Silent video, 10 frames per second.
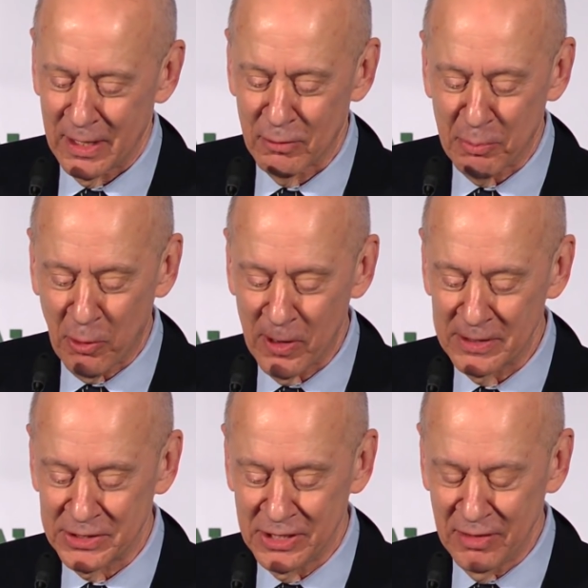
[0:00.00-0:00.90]
Our
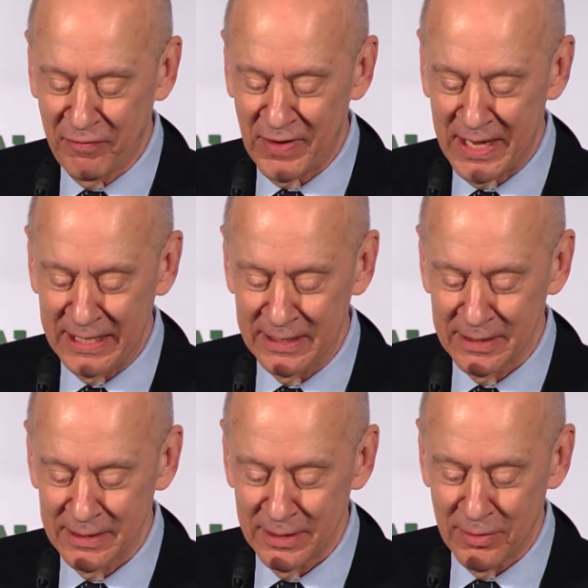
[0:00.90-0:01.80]
reporters did
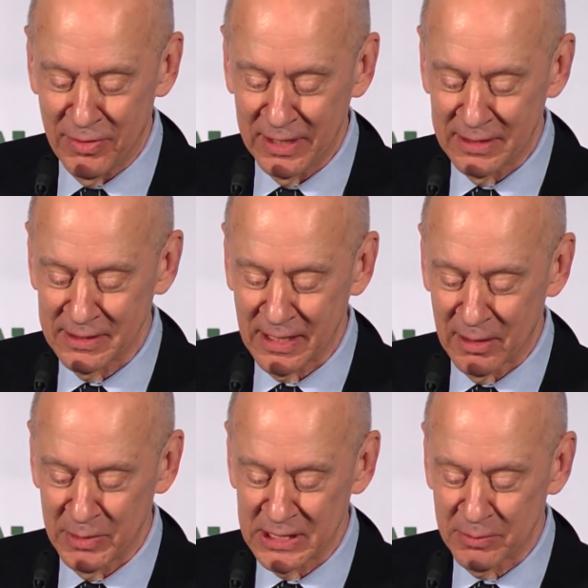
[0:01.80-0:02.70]
find that the
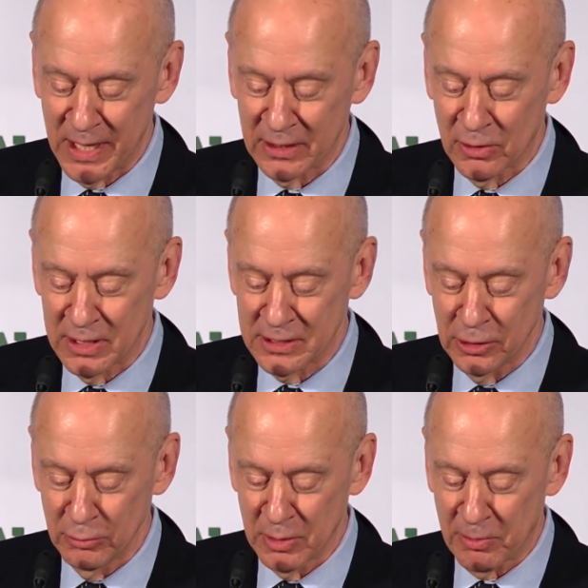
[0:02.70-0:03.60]
settlements might cause
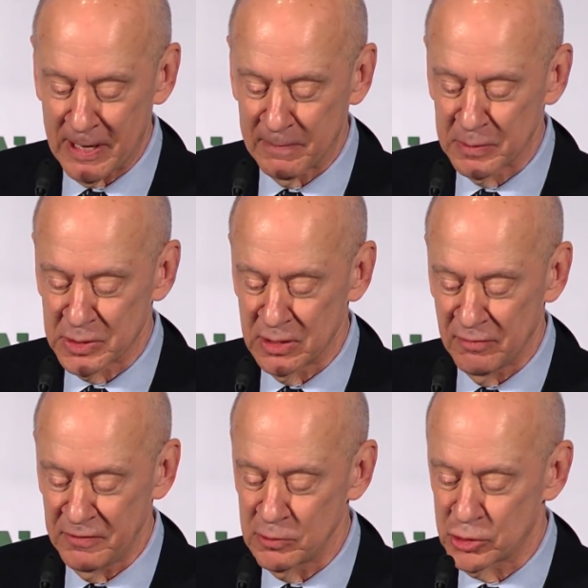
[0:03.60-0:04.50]
human problems in
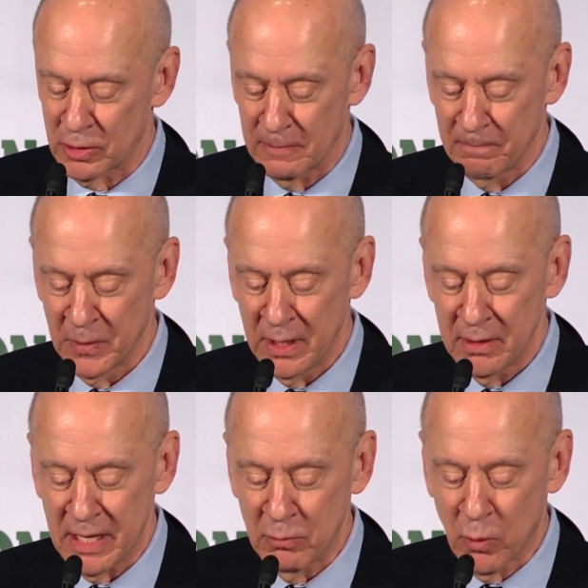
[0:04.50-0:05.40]
the future.
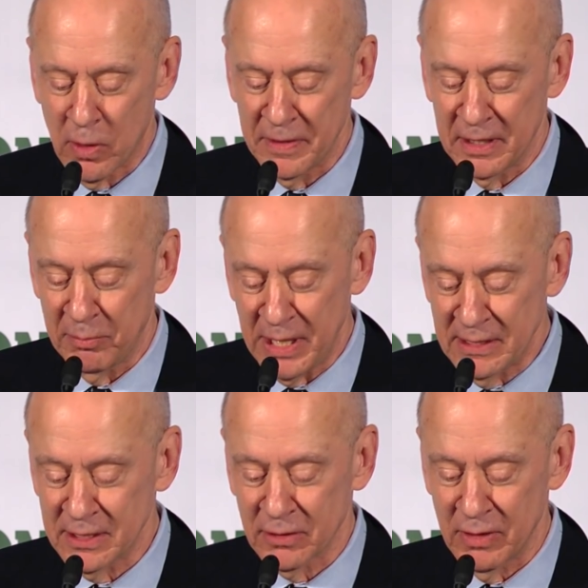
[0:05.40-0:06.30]
They warned that a
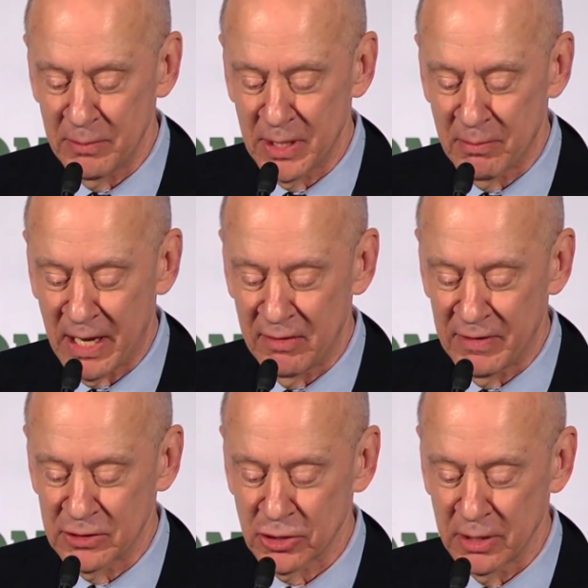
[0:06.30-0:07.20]
peace agreement might
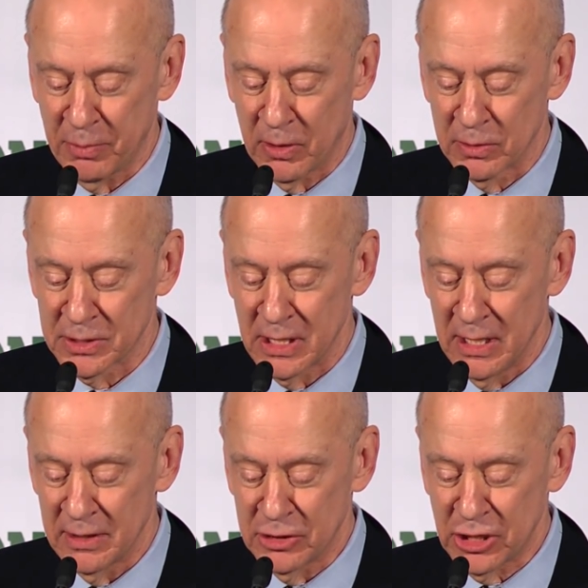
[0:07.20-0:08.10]
eventually pose
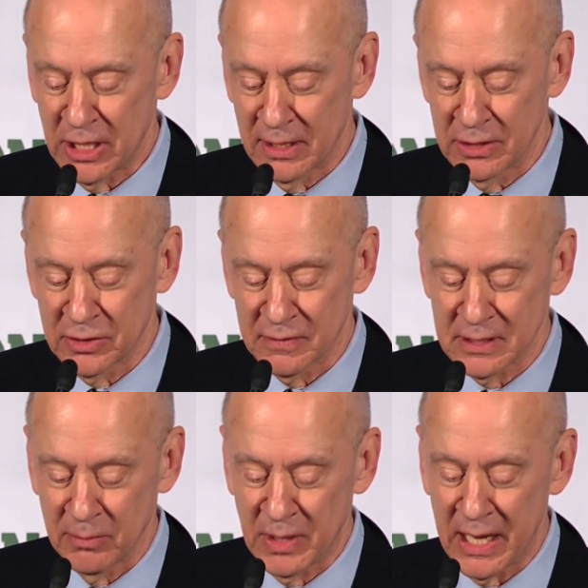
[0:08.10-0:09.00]
the challenge of
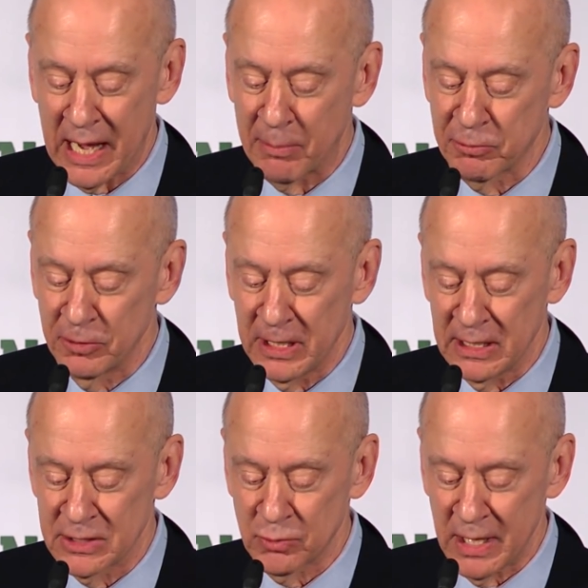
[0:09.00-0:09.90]
someday uprooting
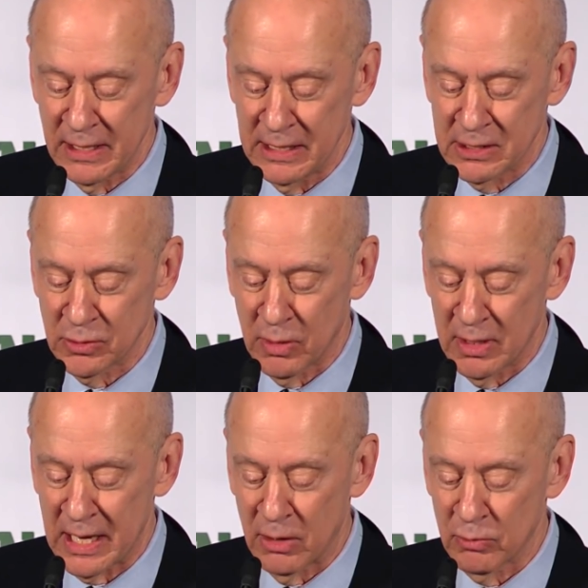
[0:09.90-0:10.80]
Israelis who are
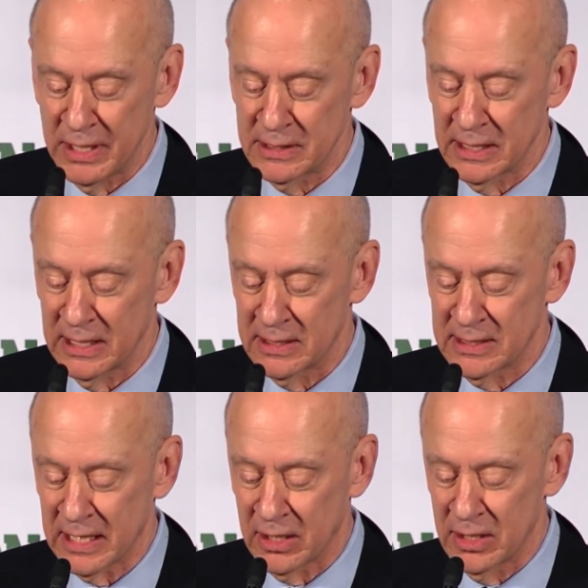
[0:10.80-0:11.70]
now raising a
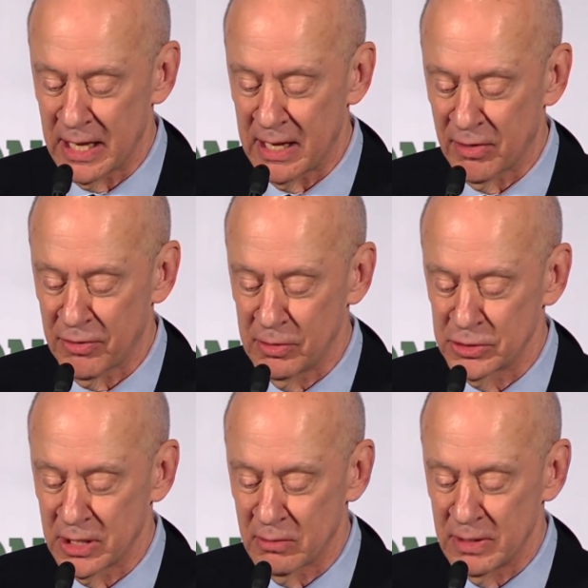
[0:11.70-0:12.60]
second and third
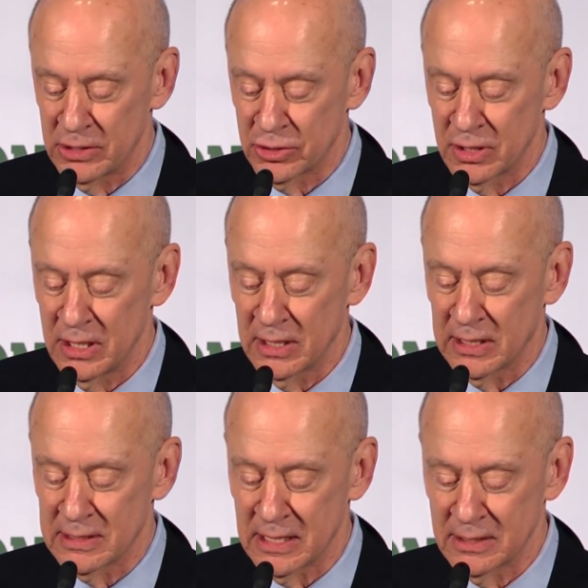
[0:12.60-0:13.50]
generation in
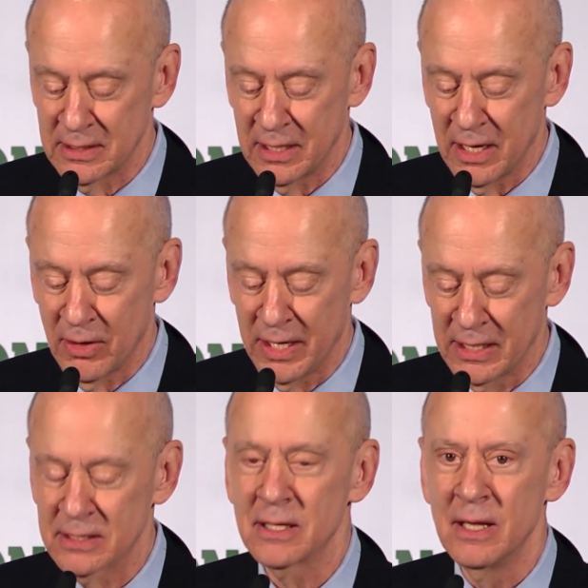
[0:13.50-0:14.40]
contested
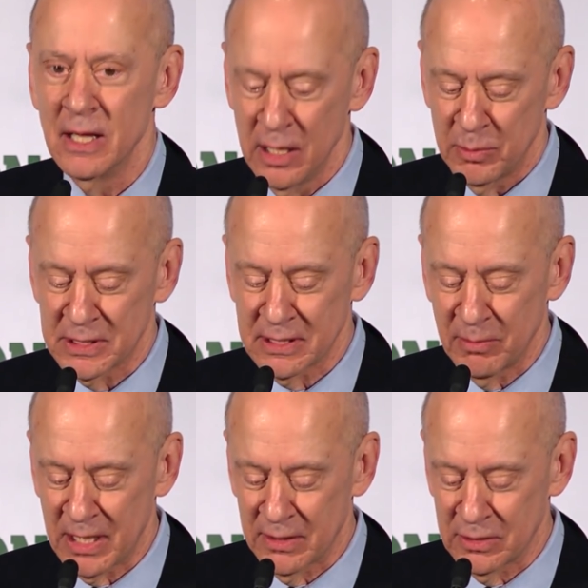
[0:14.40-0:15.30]
areas. But
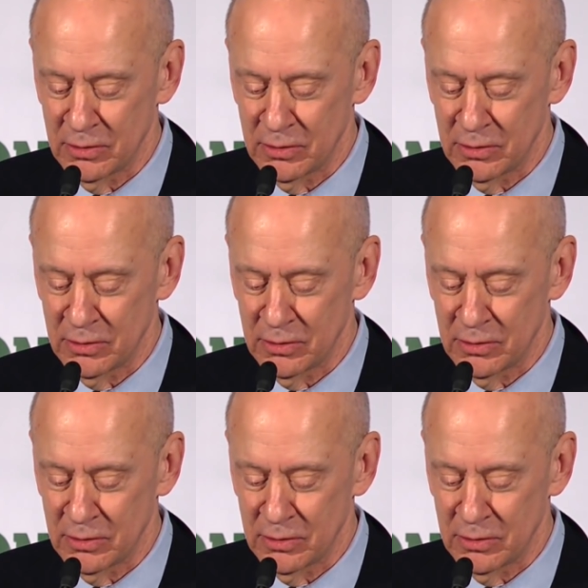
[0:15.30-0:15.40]
somehow the